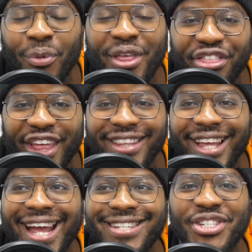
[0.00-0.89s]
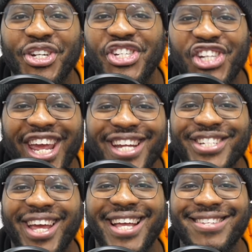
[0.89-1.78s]
We think that it's gonna change
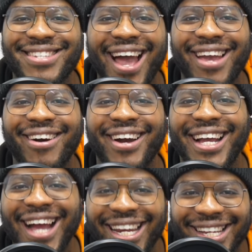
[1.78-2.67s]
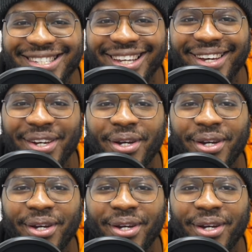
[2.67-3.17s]
the entire galaxy.